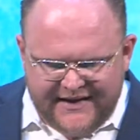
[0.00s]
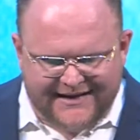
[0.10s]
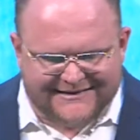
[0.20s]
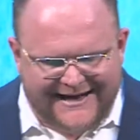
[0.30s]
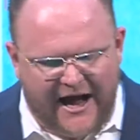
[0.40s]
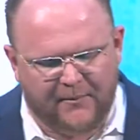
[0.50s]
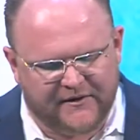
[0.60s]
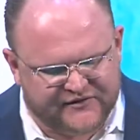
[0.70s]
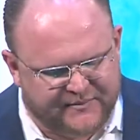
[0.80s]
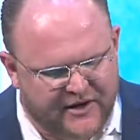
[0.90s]
endowment
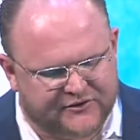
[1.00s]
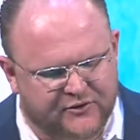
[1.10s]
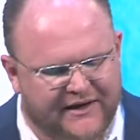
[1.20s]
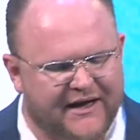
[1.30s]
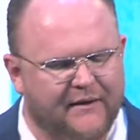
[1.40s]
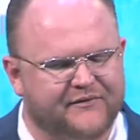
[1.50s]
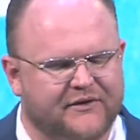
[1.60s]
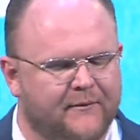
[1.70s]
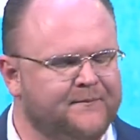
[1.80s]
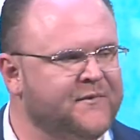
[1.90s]
of spiritual gifts,
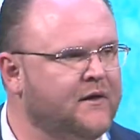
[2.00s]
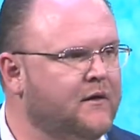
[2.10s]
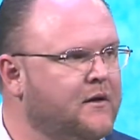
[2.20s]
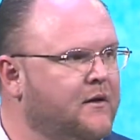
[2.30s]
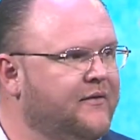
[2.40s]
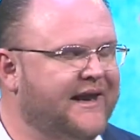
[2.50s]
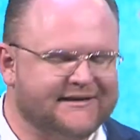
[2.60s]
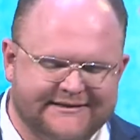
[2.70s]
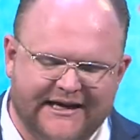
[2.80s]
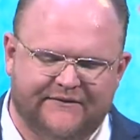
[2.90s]
that is
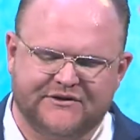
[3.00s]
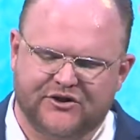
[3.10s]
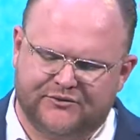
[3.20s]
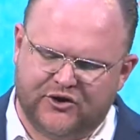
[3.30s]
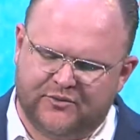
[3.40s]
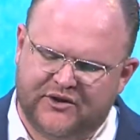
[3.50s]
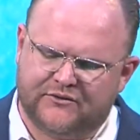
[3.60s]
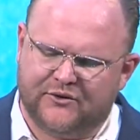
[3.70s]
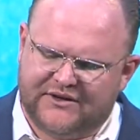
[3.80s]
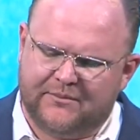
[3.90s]
given to
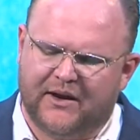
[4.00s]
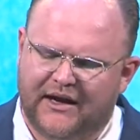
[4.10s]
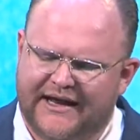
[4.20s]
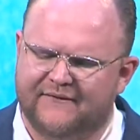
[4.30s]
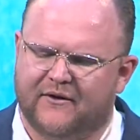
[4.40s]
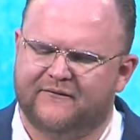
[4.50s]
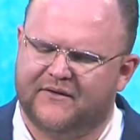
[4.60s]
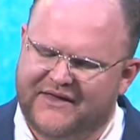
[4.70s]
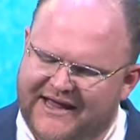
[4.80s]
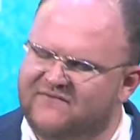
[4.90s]
the believer for
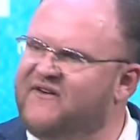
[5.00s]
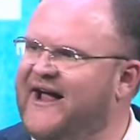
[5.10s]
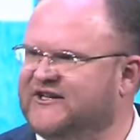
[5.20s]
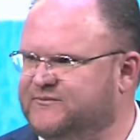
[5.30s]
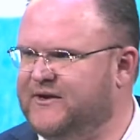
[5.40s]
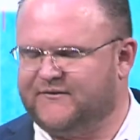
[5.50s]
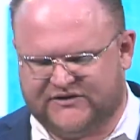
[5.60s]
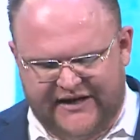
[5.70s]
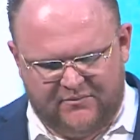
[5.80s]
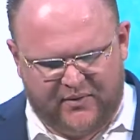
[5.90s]
the advancement of
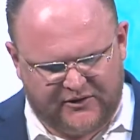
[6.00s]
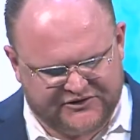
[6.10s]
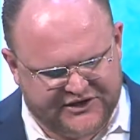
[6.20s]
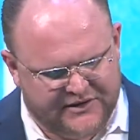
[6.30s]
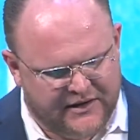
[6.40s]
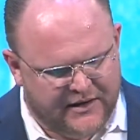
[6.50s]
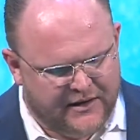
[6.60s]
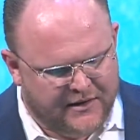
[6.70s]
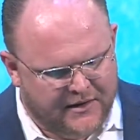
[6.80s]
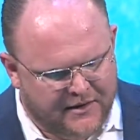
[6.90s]
said person,
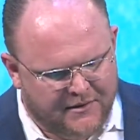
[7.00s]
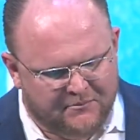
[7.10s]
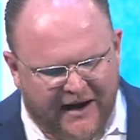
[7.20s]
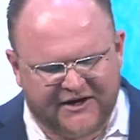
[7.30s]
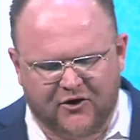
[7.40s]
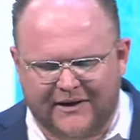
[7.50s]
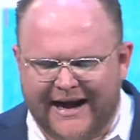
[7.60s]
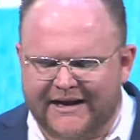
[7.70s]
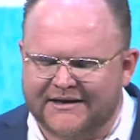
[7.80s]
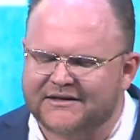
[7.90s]
by
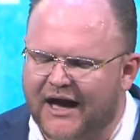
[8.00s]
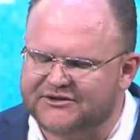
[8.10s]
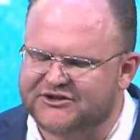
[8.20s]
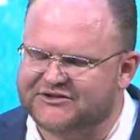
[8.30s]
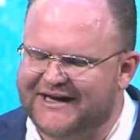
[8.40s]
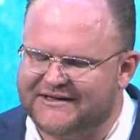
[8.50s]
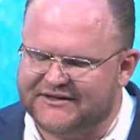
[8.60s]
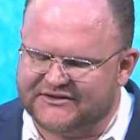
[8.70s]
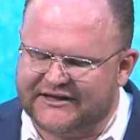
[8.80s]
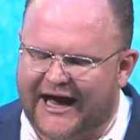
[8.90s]
creating not just a
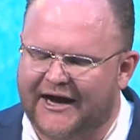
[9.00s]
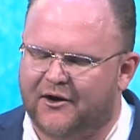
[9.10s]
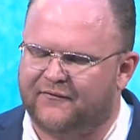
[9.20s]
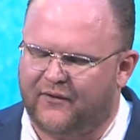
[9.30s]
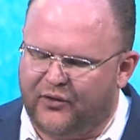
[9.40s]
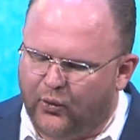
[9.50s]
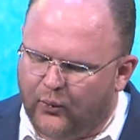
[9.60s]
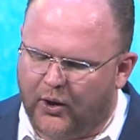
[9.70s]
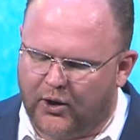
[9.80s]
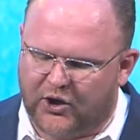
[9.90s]
desire for the
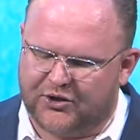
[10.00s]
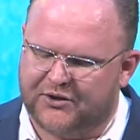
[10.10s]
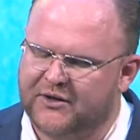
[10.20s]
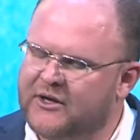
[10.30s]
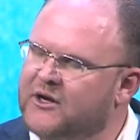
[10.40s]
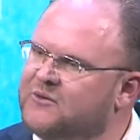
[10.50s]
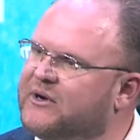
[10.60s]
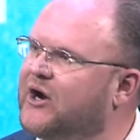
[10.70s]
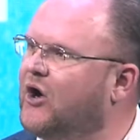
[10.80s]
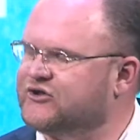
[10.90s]
Word,
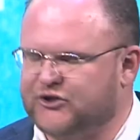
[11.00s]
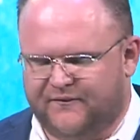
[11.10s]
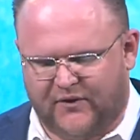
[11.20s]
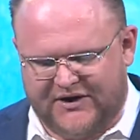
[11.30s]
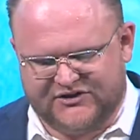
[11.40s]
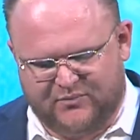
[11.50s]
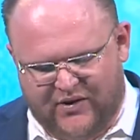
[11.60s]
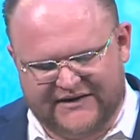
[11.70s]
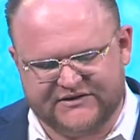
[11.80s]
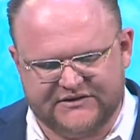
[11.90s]
but also for his
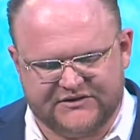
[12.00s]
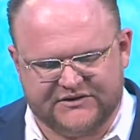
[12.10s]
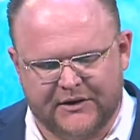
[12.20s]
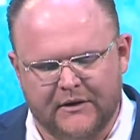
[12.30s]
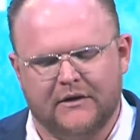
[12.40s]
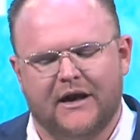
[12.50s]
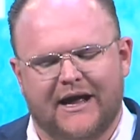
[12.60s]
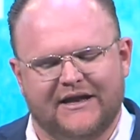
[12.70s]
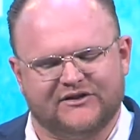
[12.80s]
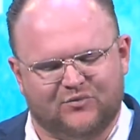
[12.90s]
presence
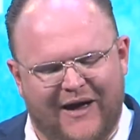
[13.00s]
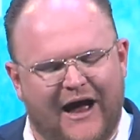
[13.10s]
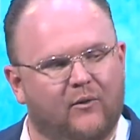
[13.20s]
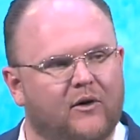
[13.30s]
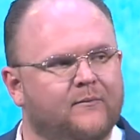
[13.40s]
and his power.